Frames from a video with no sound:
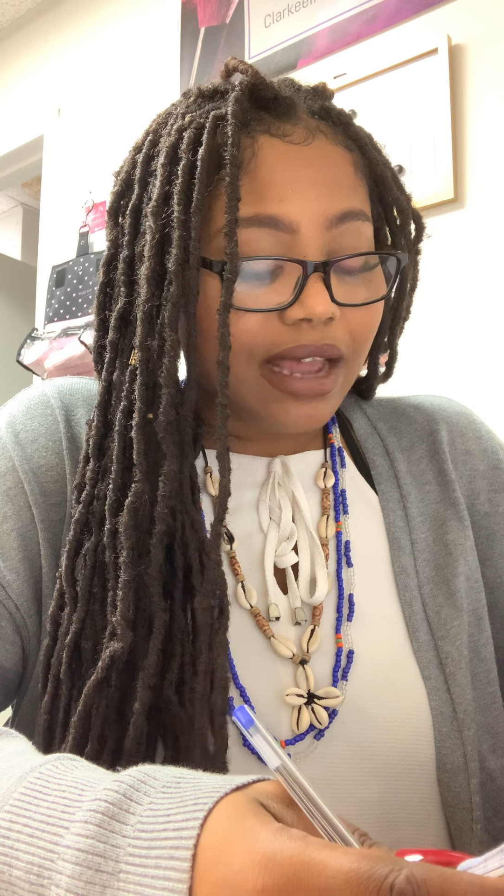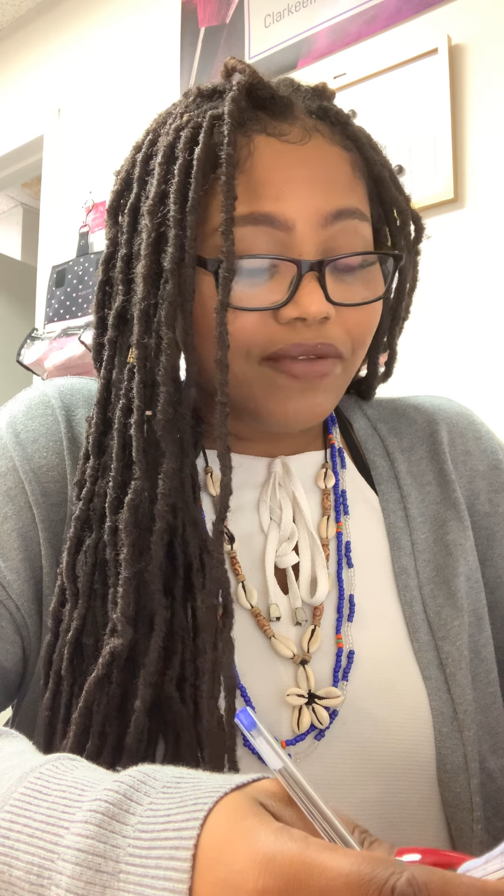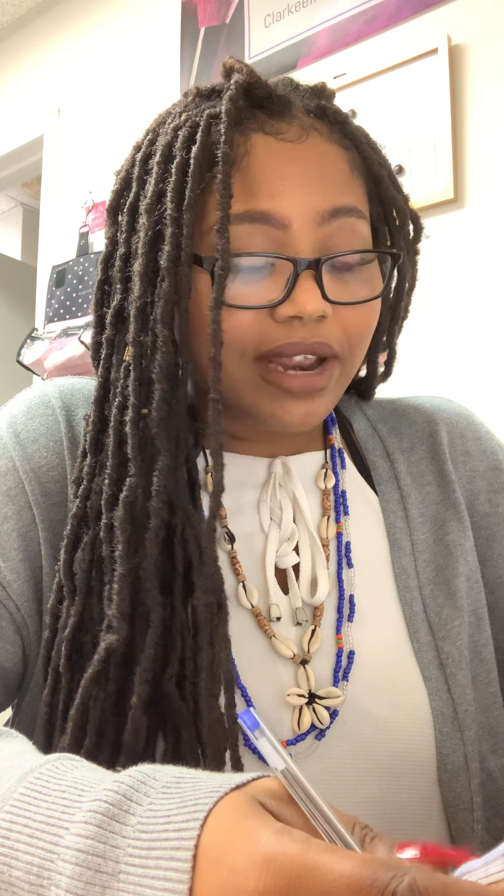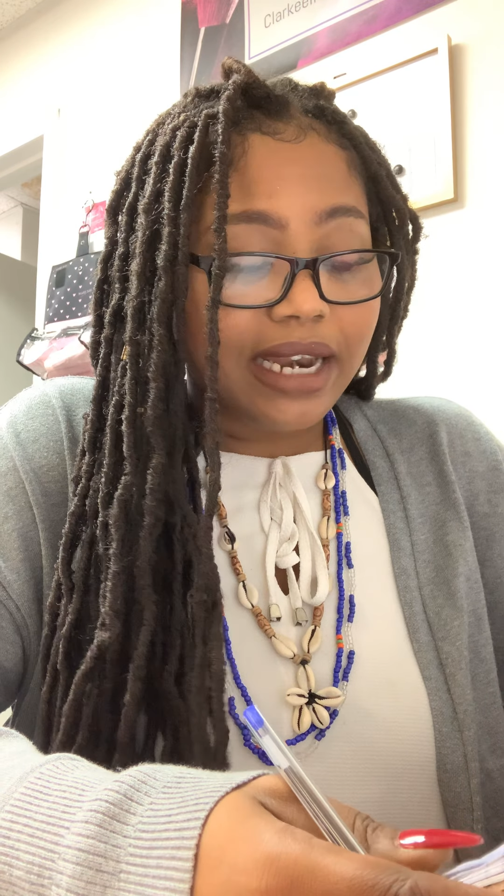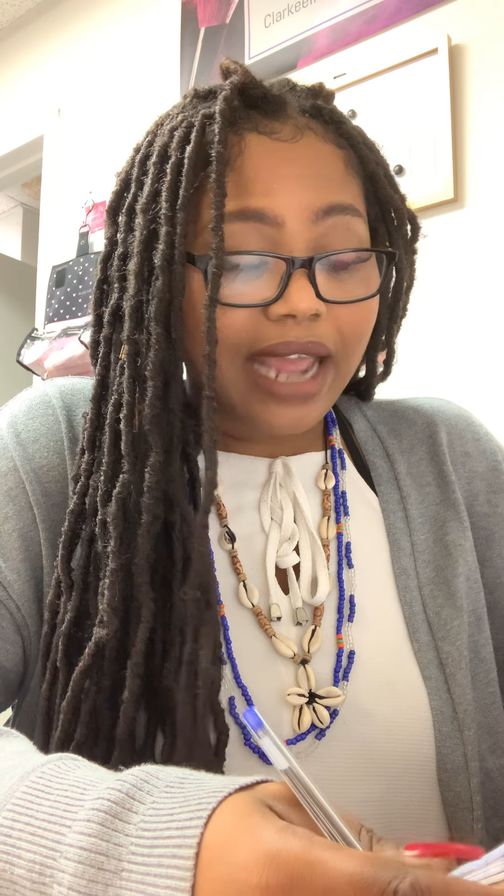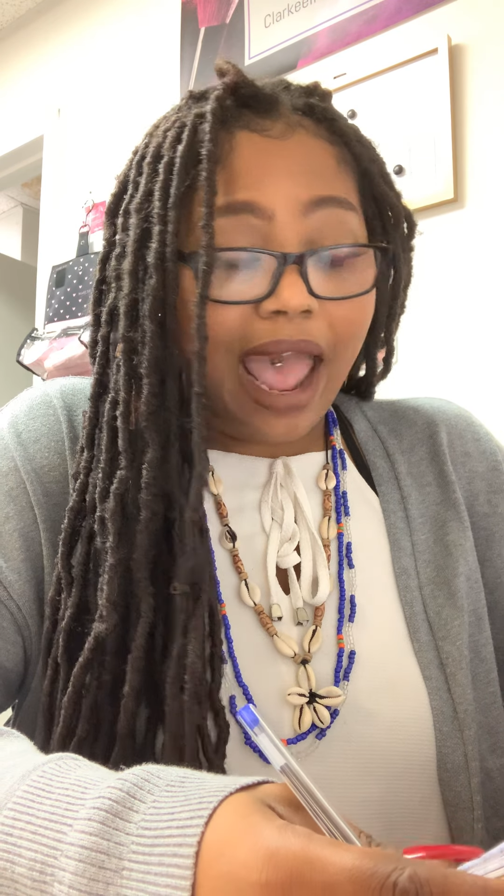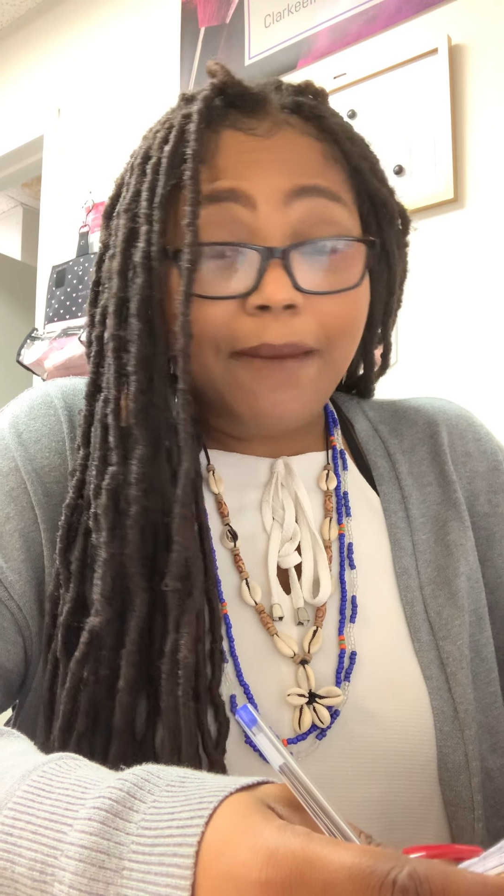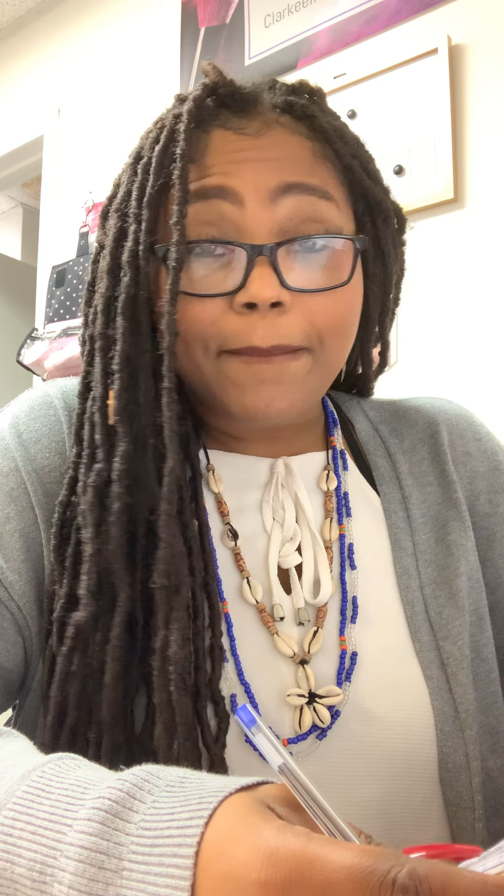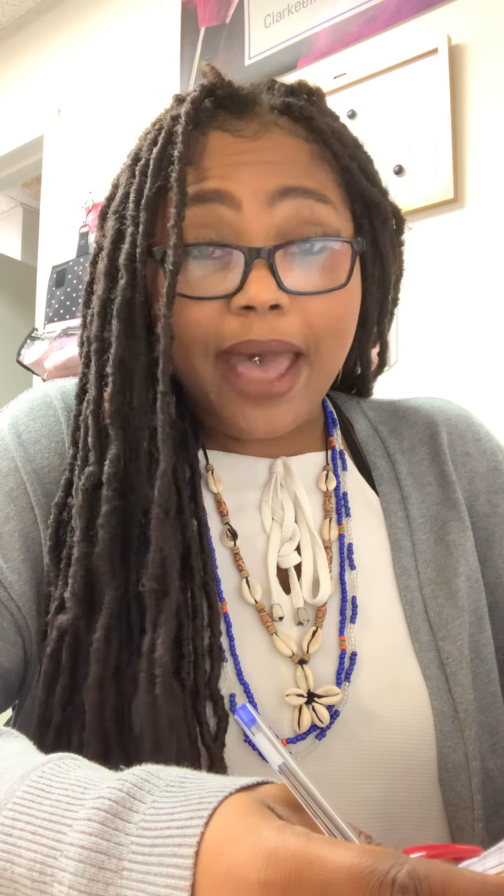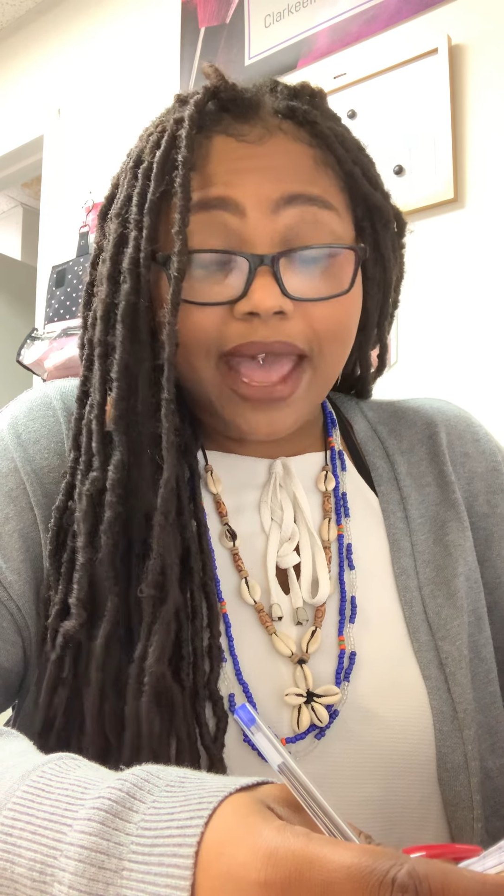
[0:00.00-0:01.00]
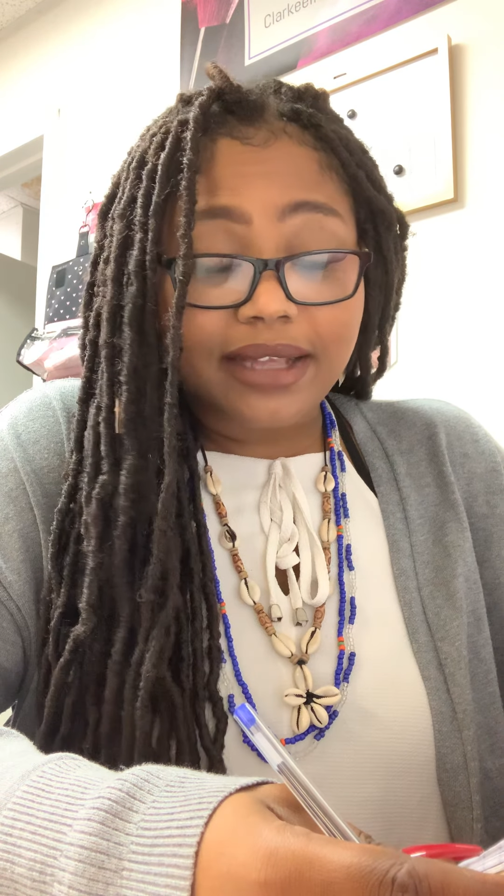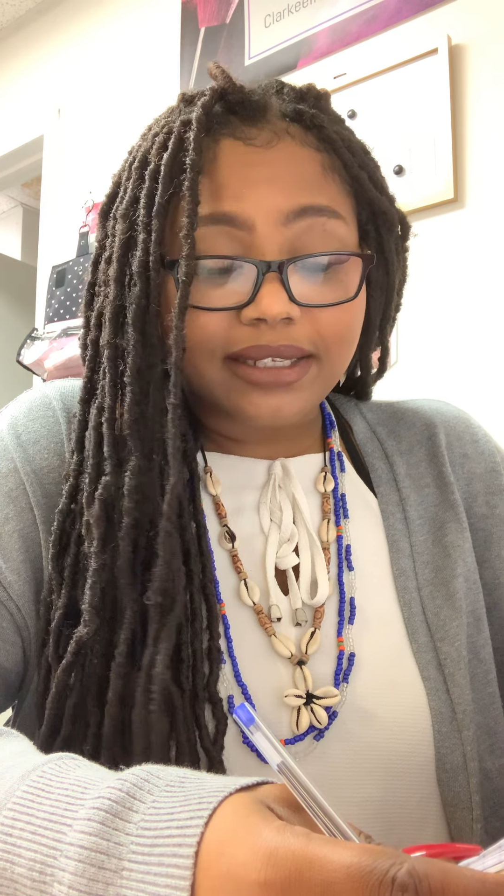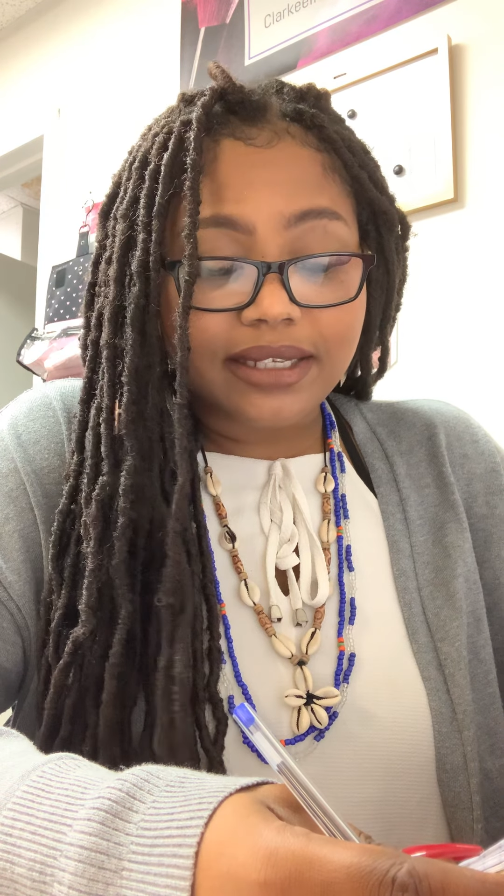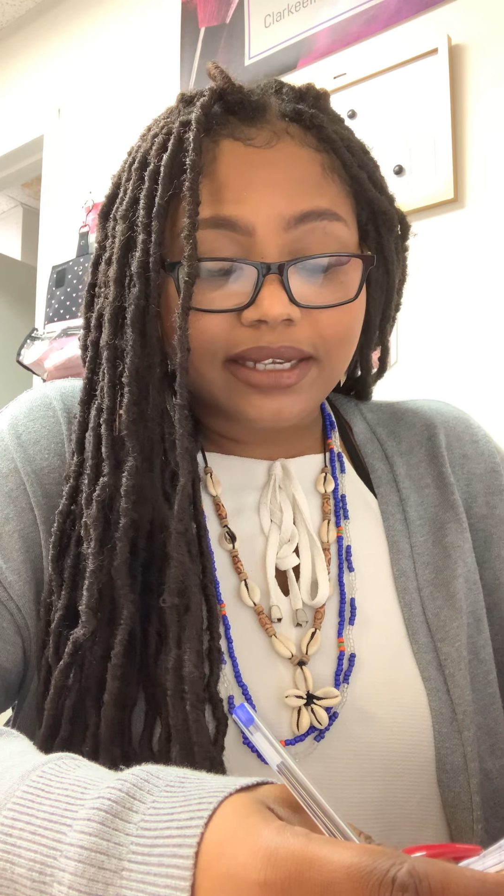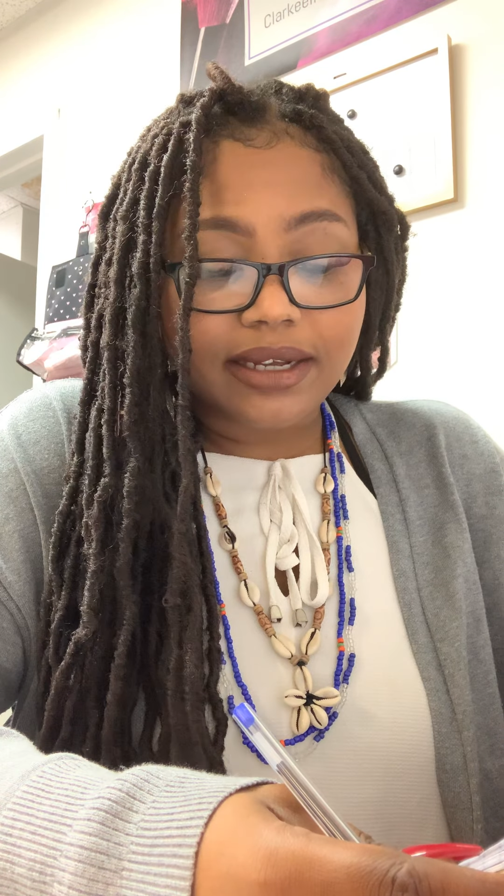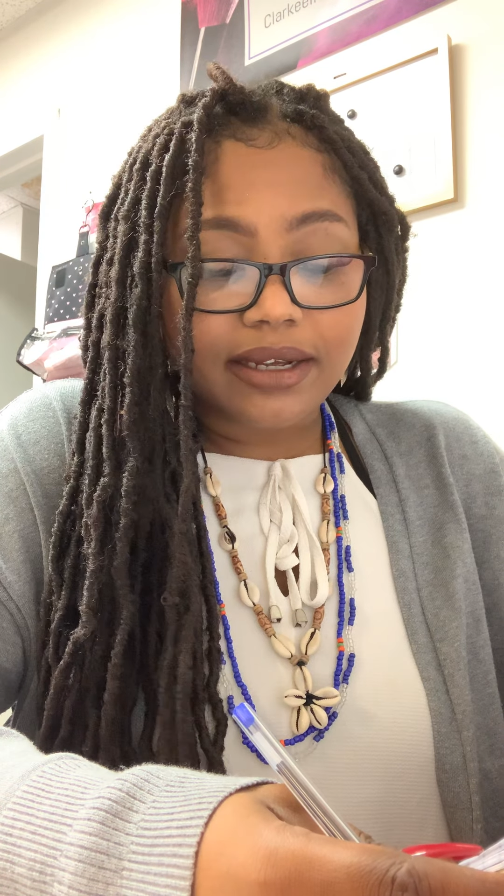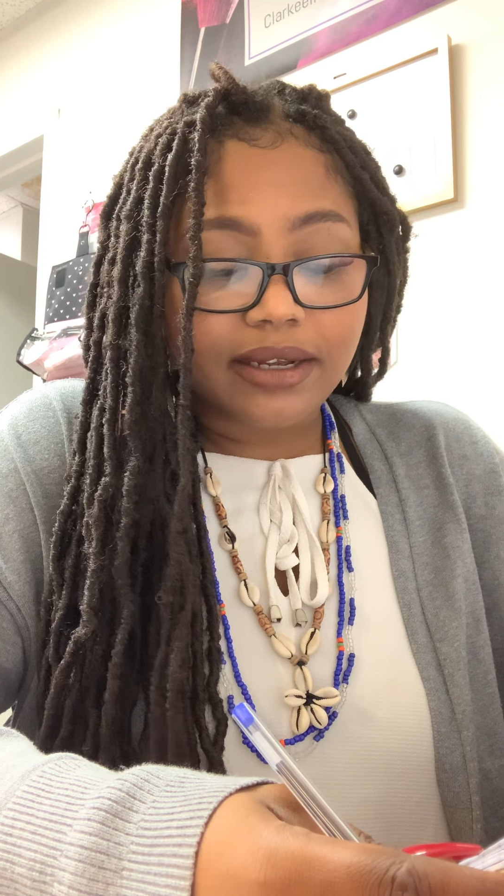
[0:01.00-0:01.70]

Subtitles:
definitely Ambest,